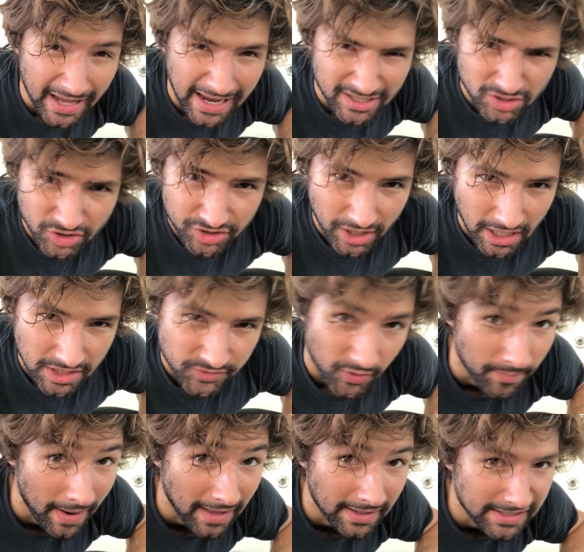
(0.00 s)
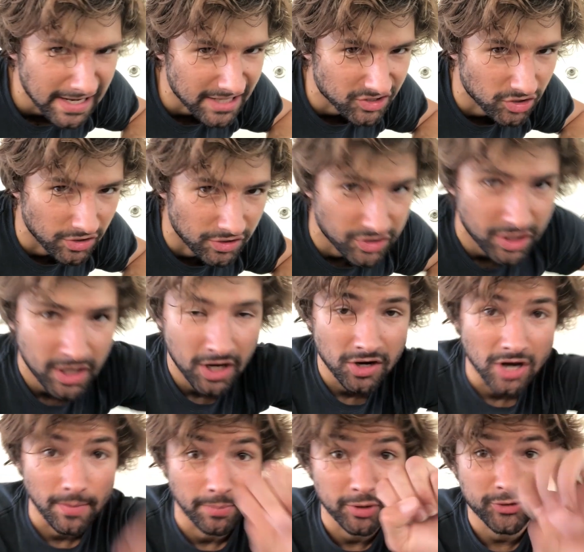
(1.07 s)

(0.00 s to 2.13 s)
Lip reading: exercise for ballet dancers, number